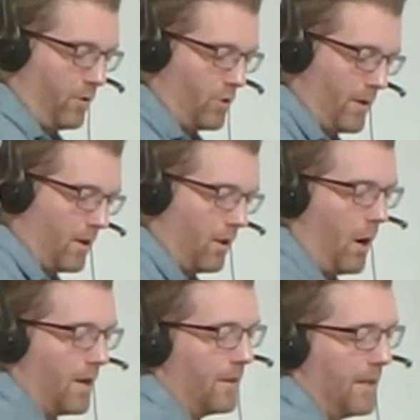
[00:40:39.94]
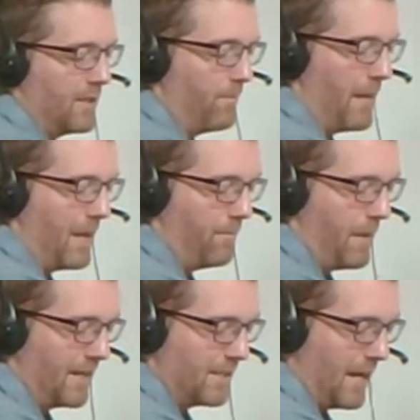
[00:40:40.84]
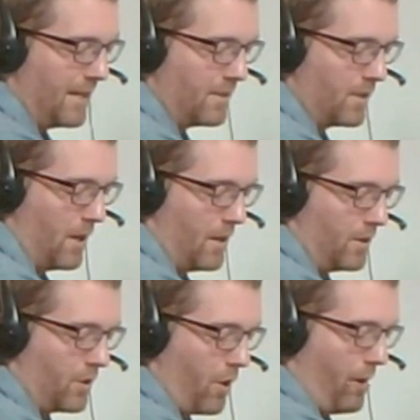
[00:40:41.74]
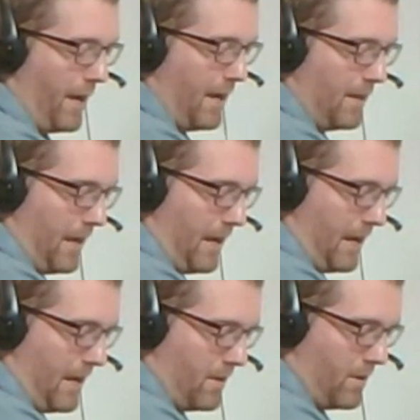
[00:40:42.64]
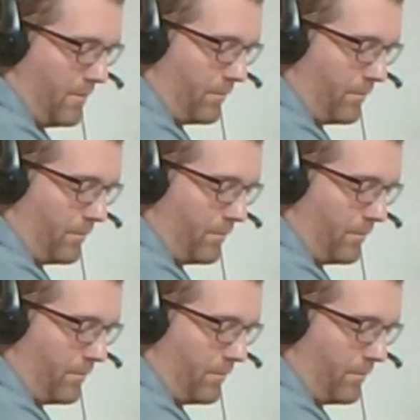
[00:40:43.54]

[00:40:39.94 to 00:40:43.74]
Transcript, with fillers: you're doing a lot of these, it may make sense to go ahead and